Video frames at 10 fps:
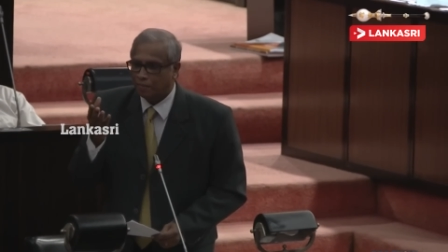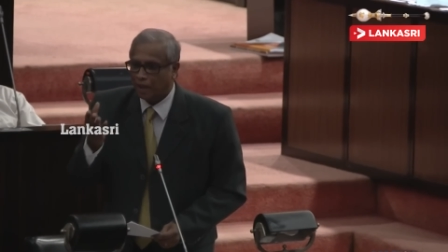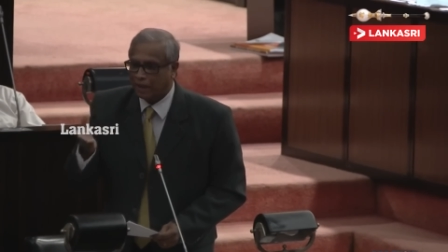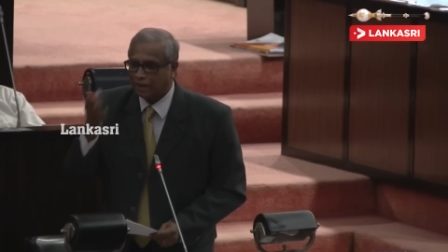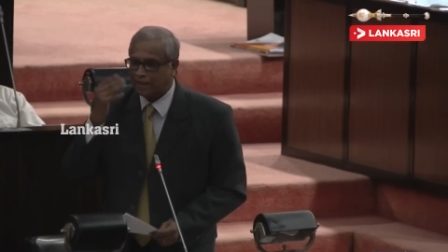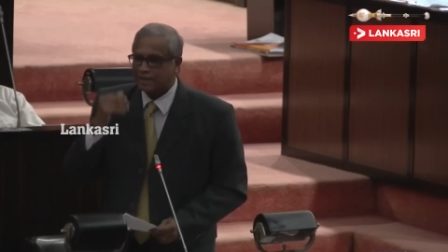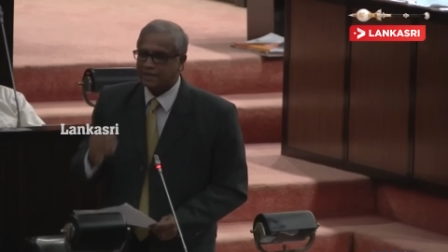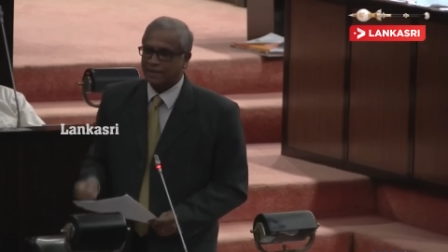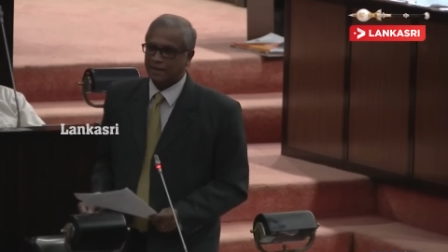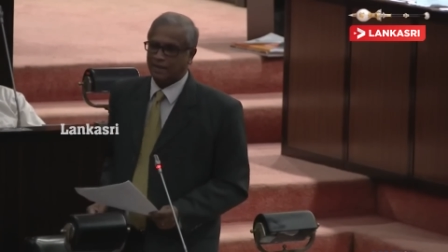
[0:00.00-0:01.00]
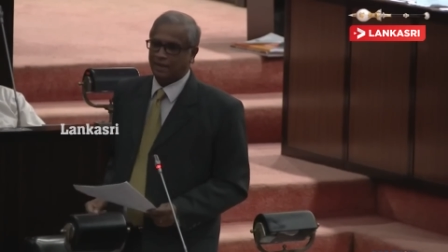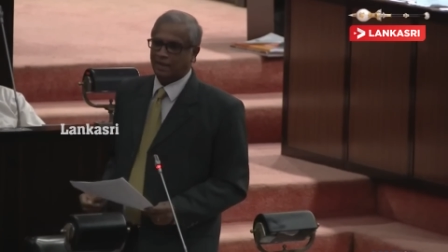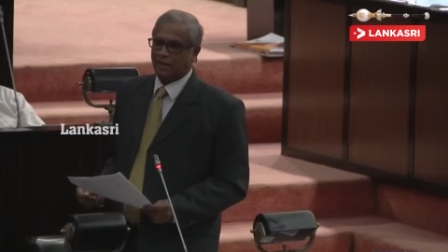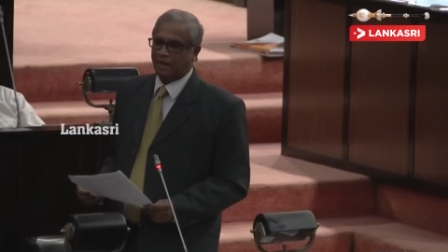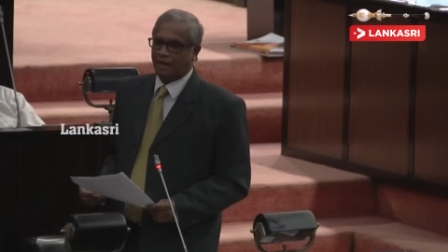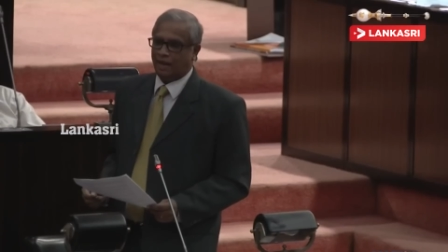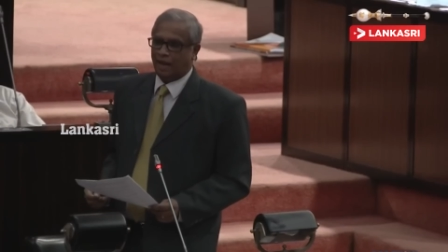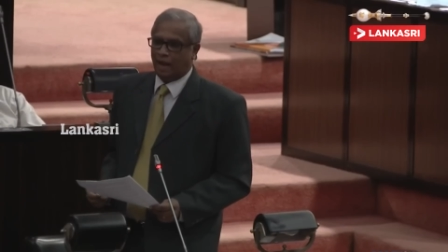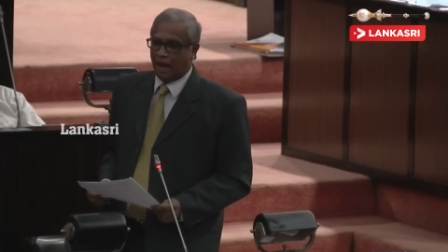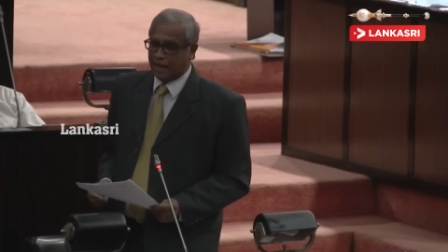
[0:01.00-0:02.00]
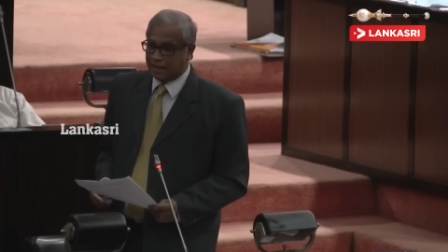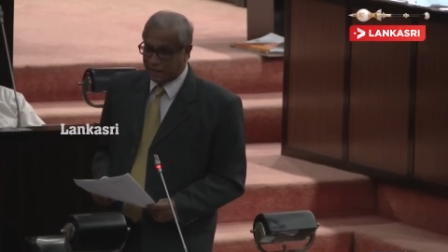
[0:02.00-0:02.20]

Like this. And it